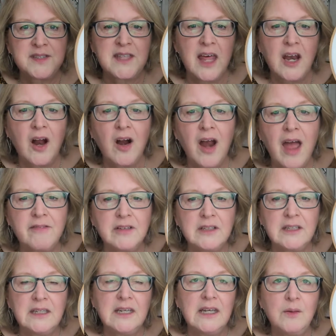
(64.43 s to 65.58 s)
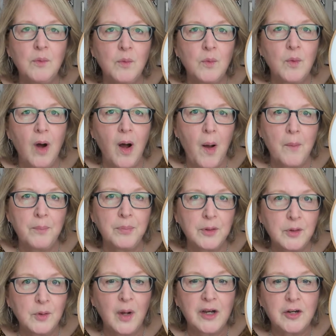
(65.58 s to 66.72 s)
that are heavily
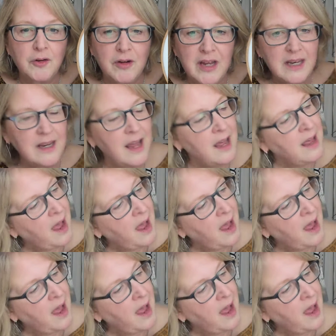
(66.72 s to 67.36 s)
blue and green,